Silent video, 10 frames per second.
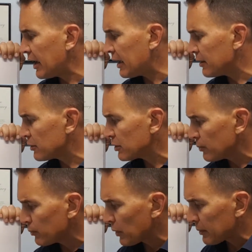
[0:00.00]
and
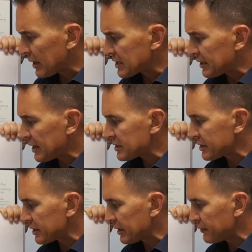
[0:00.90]
what it basically does
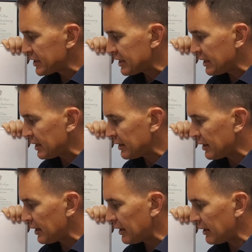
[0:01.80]
is it lives in
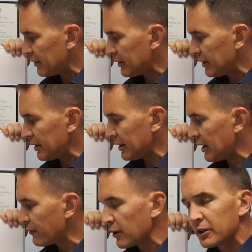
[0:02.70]
the
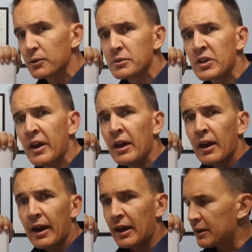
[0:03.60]
hair follicles,
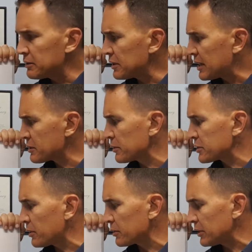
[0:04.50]
and as a
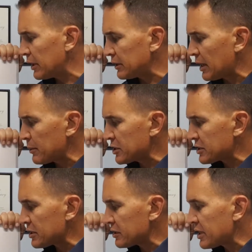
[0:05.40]
result it
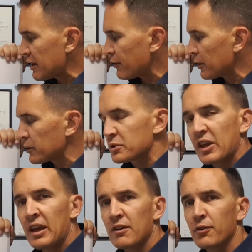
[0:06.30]
damages those hair follicles,
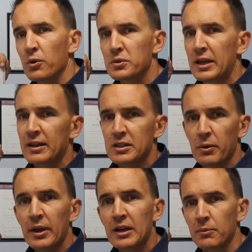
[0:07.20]
the hair falls out,
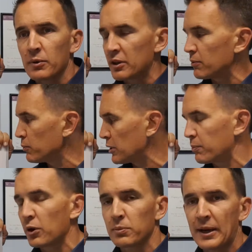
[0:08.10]
so we end up
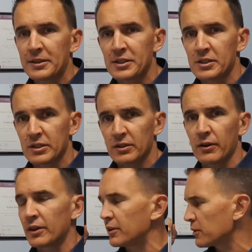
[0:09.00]
with bald patches
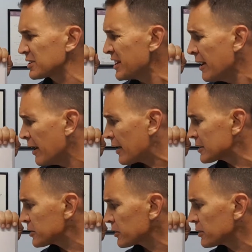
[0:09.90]
on the dogs. And
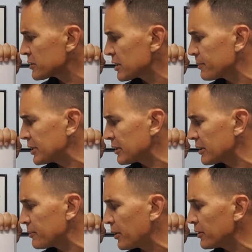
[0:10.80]
the sort of dogs that are
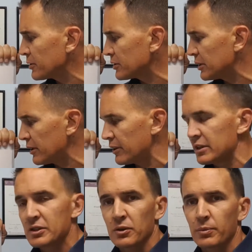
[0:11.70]
particularly prone to
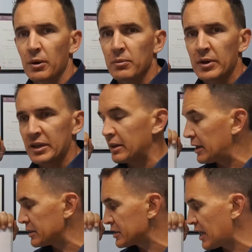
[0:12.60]
this sort of problem
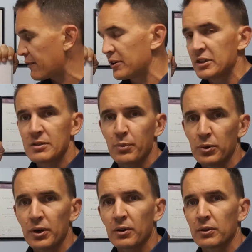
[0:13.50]
are staffies,
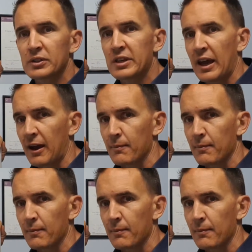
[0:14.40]
bulldogs,